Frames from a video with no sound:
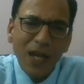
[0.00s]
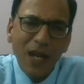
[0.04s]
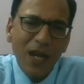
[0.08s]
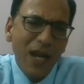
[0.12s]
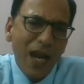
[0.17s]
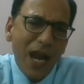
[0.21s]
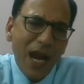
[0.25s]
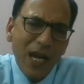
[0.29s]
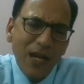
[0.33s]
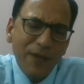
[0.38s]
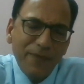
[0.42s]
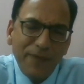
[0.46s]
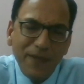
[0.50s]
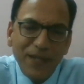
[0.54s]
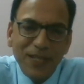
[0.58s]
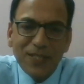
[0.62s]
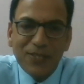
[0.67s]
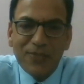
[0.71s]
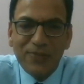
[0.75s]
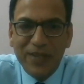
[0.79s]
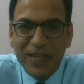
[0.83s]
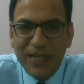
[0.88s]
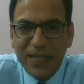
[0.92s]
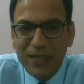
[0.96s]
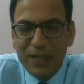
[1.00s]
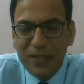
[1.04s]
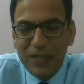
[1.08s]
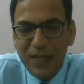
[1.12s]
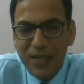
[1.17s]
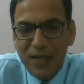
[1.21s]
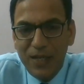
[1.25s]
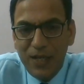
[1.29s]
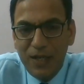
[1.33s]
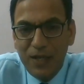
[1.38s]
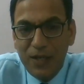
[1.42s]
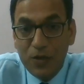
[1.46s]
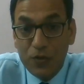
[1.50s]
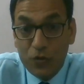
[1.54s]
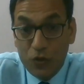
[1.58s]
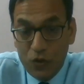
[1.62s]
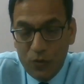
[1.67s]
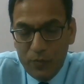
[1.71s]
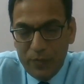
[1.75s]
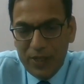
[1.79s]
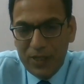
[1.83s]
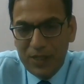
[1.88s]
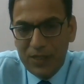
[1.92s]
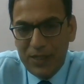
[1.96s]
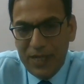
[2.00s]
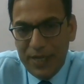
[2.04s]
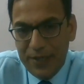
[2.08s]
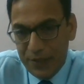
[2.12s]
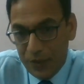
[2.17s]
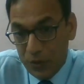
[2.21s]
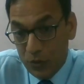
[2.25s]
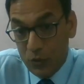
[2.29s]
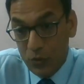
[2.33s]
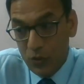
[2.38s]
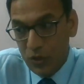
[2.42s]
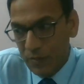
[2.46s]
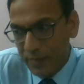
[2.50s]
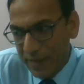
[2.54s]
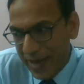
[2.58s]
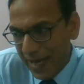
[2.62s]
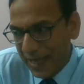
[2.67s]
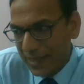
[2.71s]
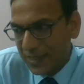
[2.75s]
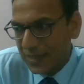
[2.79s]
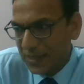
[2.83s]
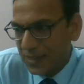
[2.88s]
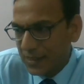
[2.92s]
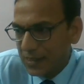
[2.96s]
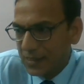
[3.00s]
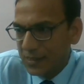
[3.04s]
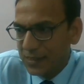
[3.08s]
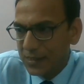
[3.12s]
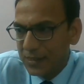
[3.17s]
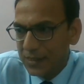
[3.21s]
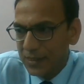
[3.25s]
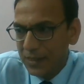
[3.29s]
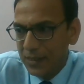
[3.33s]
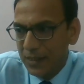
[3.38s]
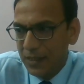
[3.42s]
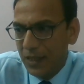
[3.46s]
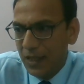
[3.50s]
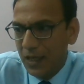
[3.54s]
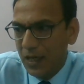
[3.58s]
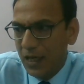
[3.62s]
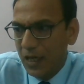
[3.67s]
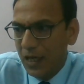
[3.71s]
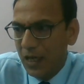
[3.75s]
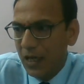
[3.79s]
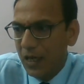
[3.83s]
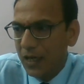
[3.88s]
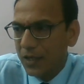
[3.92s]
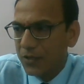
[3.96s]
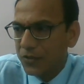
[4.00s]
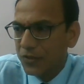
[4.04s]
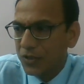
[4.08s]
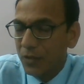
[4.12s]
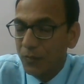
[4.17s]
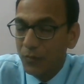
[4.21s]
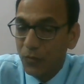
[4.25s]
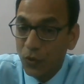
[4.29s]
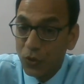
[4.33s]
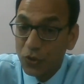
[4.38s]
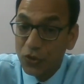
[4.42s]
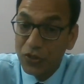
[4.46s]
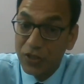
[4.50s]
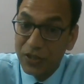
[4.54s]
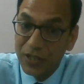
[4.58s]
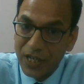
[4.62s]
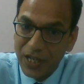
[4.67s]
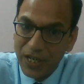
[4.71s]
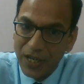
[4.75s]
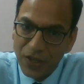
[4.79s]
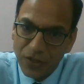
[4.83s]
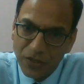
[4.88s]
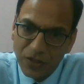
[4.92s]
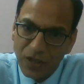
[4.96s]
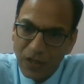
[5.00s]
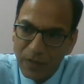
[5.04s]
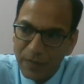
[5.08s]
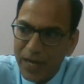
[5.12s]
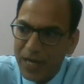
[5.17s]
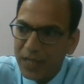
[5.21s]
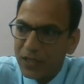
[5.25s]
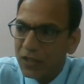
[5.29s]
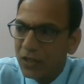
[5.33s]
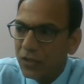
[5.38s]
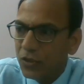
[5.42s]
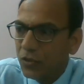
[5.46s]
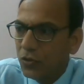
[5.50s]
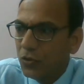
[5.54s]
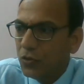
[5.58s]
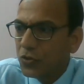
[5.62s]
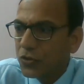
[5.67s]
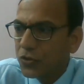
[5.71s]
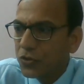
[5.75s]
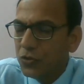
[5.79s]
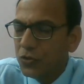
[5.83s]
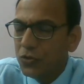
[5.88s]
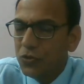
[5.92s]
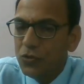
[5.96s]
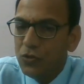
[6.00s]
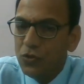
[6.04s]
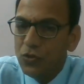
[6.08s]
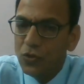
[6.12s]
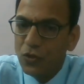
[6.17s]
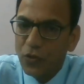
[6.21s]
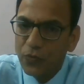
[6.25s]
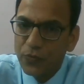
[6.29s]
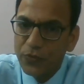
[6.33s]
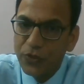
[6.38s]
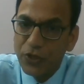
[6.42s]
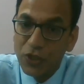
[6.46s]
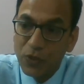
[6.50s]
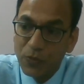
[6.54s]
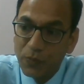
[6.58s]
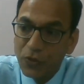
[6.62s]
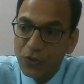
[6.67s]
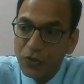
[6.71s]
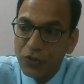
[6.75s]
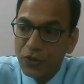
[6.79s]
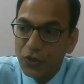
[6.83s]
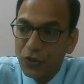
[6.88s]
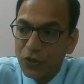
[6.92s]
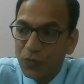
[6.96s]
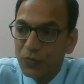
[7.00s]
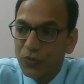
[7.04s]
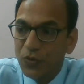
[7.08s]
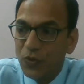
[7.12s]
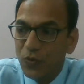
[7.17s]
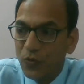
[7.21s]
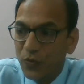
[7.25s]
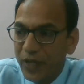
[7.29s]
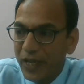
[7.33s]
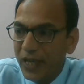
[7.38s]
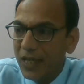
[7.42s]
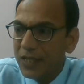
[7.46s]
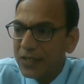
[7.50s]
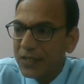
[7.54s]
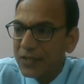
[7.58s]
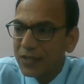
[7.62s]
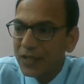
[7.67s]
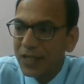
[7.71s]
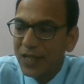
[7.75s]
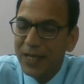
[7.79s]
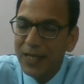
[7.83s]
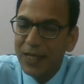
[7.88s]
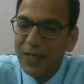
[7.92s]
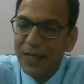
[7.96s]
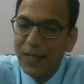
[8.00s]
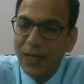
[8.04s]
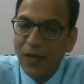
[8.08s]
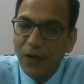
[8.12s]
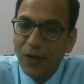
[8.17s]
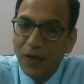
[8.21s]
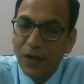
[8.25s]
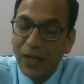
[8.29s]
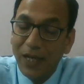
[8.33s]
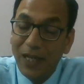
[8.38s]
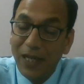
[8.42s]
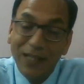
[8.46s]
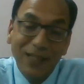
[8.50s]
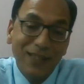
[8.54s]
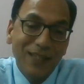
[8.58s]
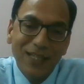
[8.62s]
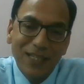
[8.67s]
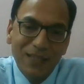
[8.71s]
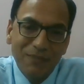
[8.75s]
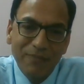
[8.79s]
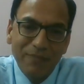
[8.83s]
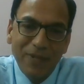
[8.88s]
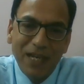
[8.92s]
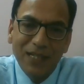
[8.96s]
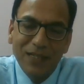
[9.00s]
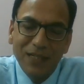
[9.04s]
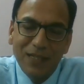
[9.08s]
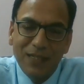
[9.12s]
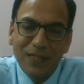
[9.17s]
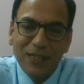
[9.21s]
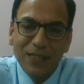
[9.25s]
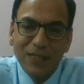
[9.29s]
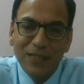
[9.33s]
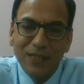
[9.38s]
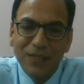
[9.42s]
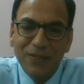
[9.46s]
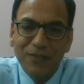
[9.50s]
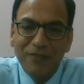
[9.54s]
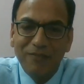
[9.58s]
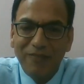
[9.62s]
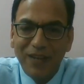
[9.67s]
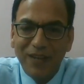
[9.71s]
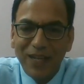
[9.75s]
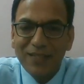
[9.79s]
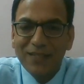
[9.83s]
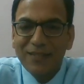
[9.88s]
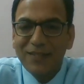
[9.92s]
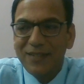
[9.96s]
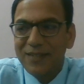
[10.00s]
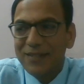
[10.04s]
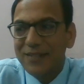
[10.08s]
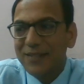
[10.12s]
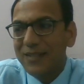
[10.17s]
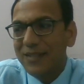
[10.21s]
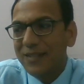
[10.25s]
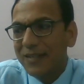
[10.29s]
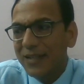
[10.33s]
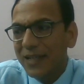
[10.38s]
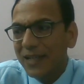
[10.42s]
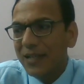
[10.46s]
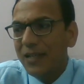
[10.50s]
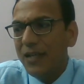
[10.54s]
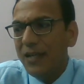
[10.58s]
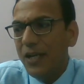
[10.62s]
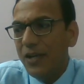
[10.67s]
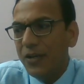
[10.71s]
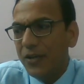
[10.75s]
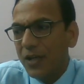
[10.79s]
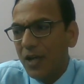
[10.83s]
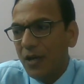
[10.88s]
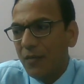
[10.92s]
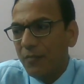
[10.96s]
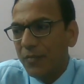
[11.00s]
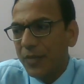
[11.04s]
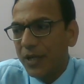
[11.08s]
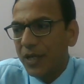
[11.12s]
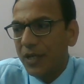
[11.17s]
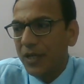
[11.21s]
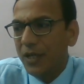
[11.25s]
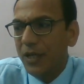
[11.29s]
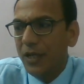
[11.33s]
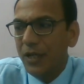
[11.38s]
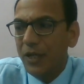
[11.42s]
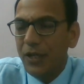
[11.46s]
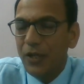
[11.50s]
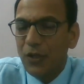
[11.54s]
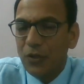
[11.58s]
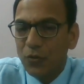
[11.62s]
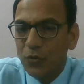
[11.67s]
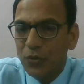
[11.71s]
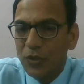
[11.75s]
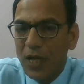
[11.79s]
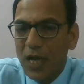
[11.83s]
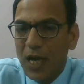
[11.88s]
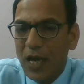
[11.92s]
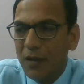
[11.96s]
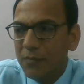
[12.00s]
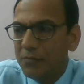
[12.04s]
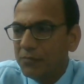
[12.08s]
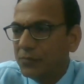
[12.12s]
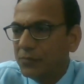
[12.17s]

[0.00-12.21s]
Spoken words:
Landfill is very common and old method. It is the most traditional method also of disposing of the waste. In this method, waste is directly dumped into the